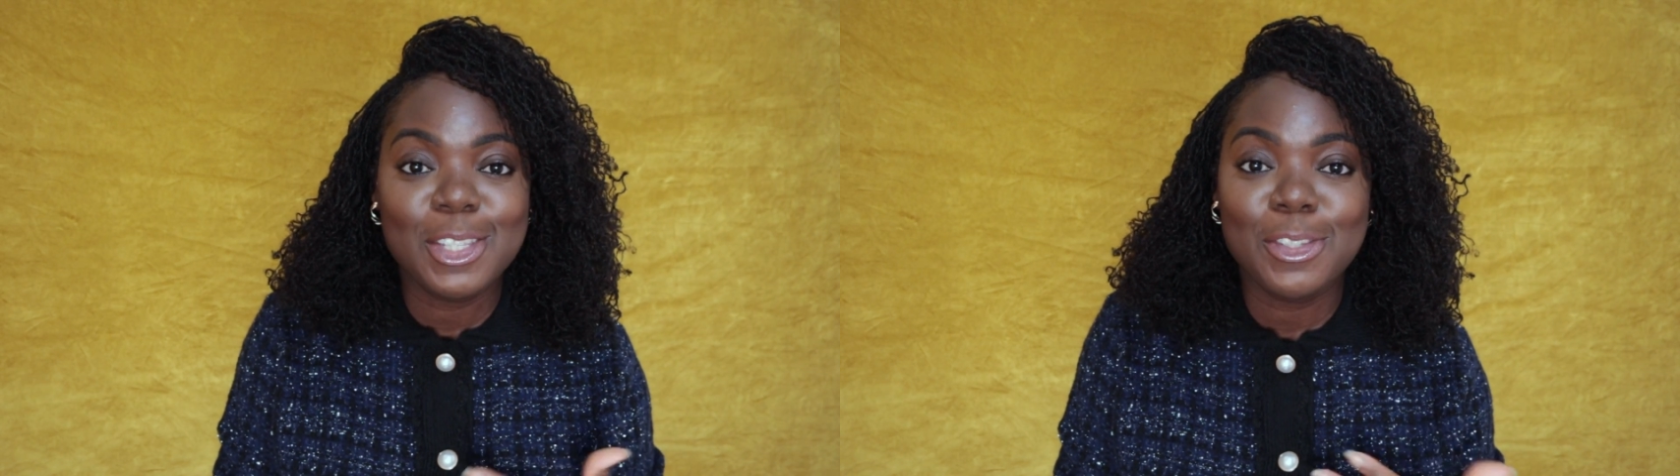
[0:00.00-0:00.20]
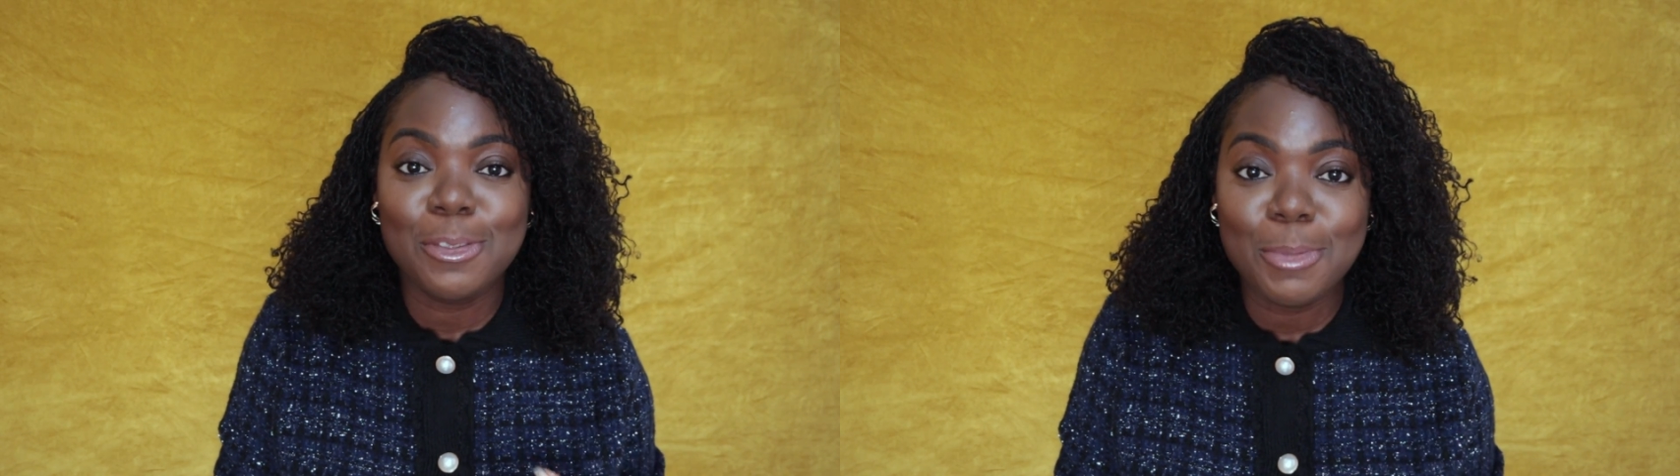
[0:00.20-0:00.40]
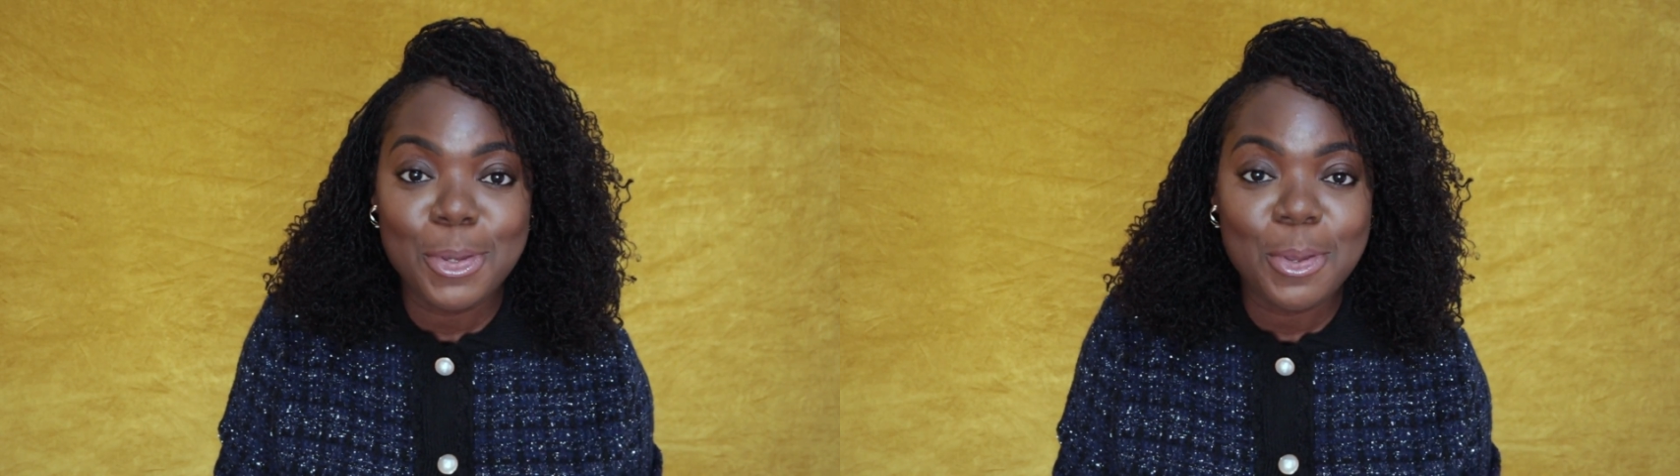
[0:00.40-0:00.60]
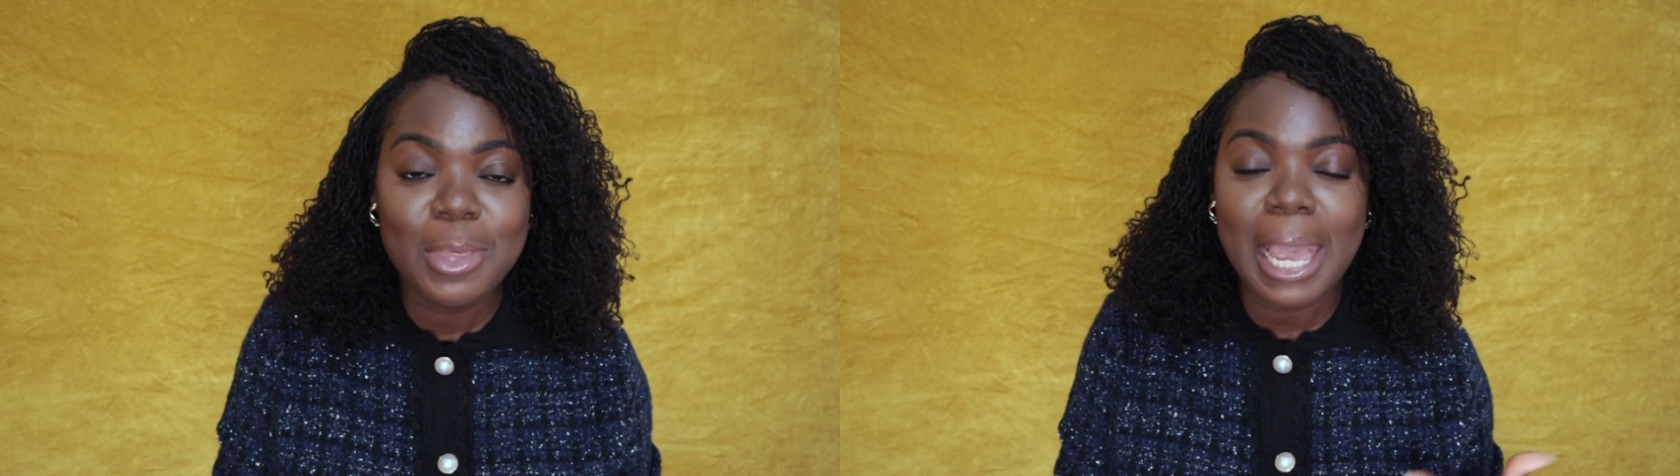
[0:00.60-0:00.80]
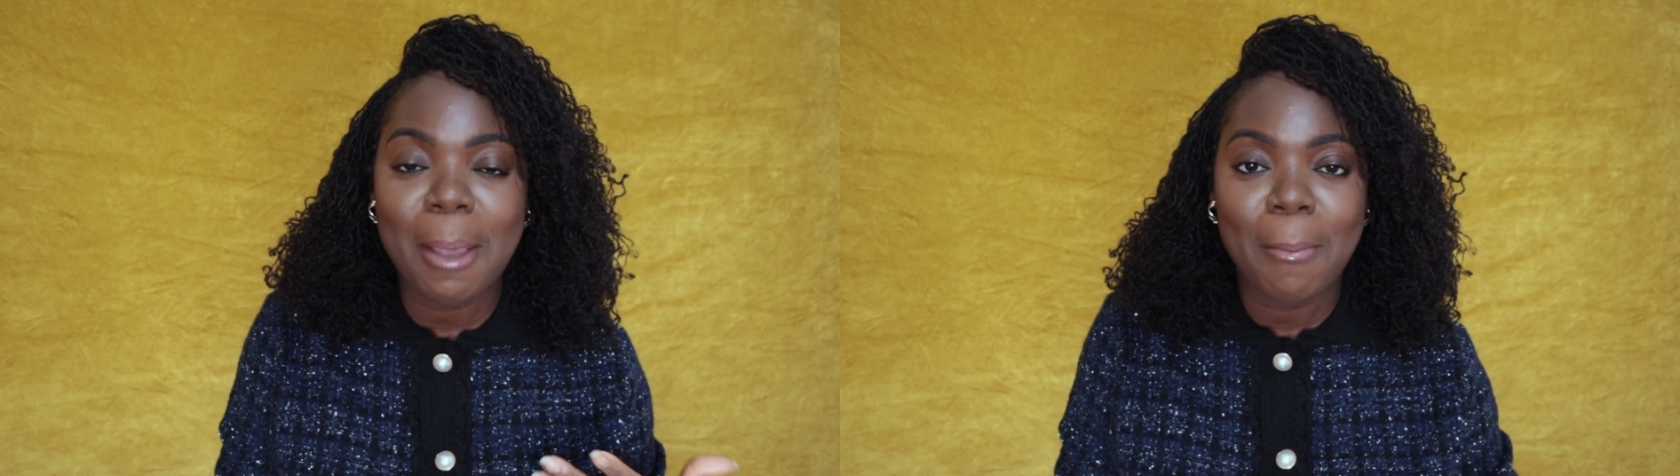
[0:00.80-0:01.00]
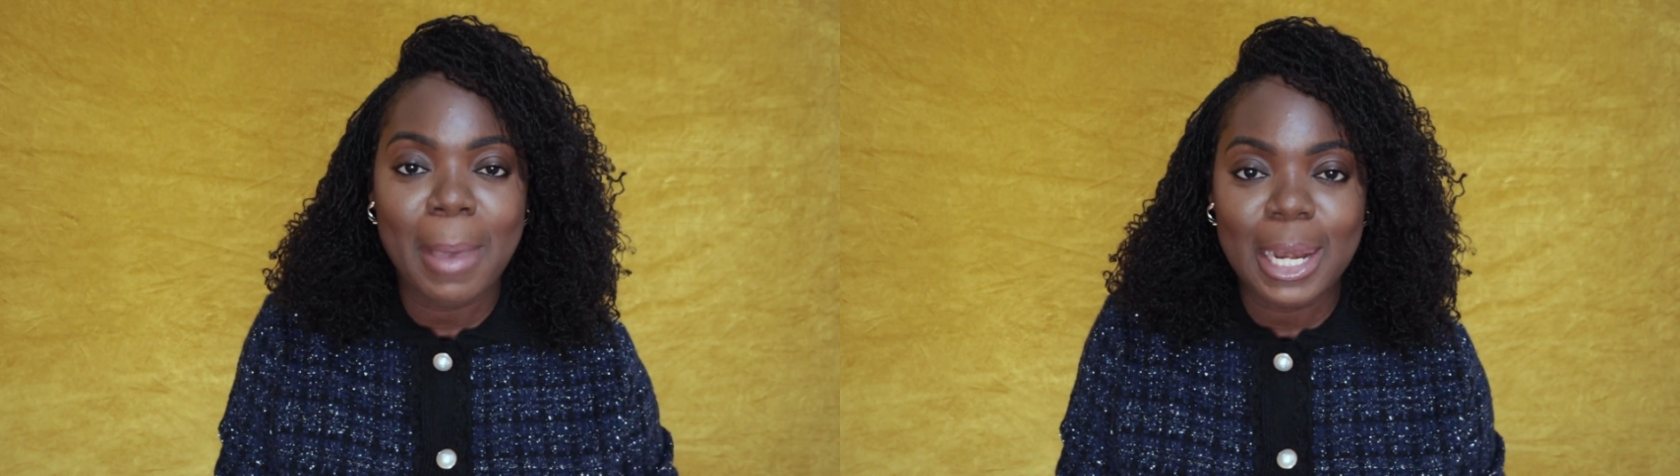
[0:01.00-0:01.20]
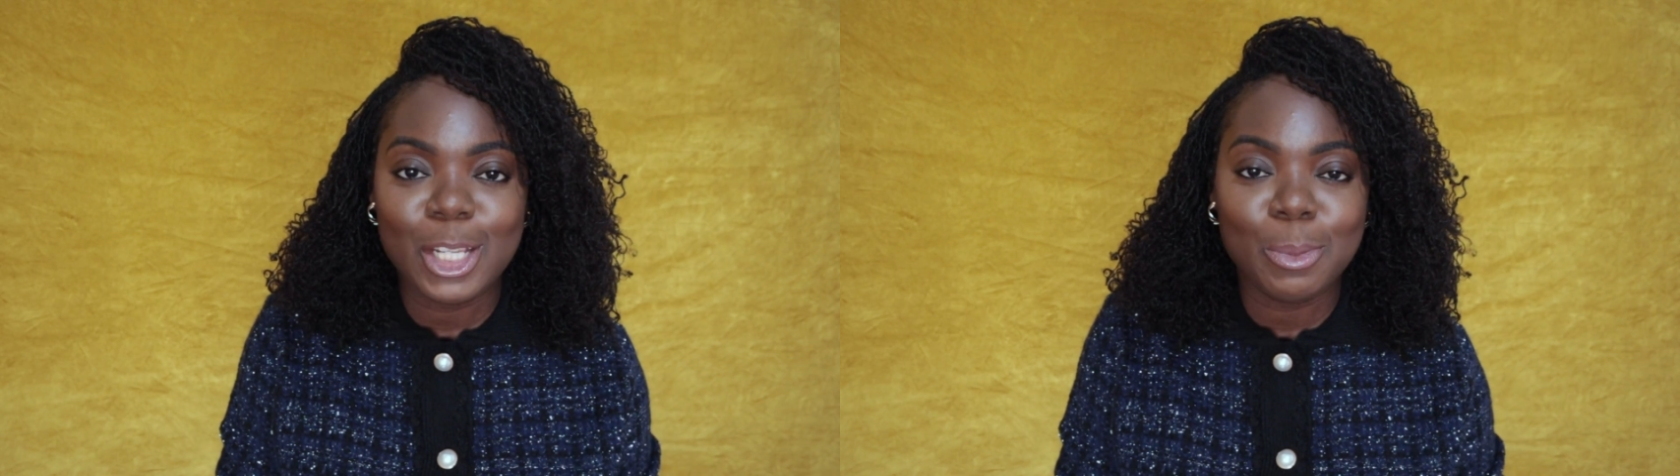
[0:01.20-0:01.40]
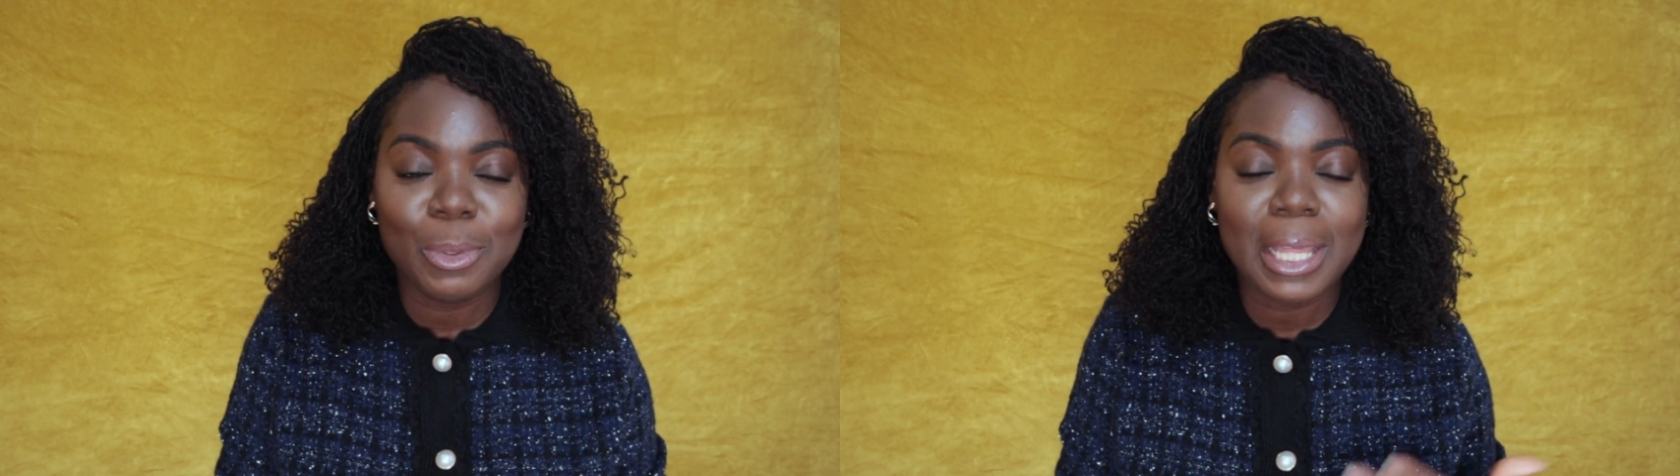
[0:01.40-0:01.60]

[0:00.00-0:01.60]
smooth and manageable,